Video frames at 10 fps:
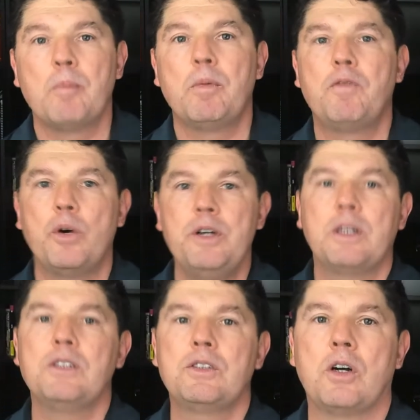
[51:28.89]
before you
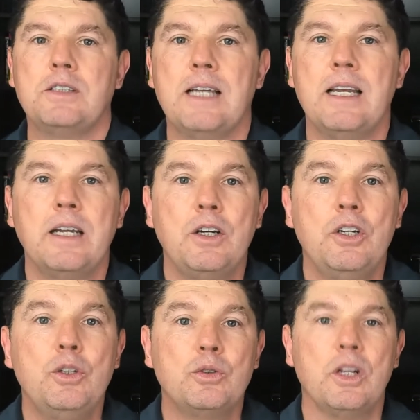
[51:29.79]
can start sending
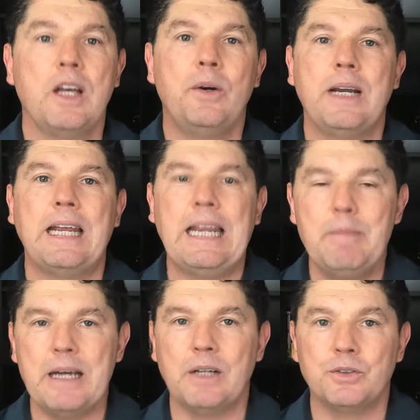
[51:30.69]
newsletter
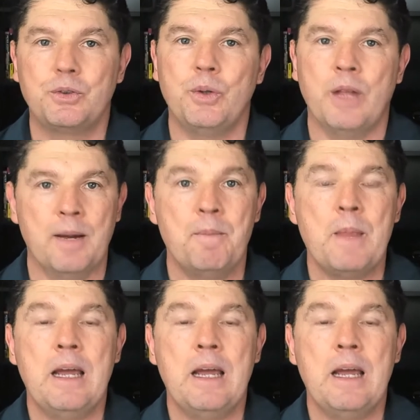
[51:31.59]
emails to them.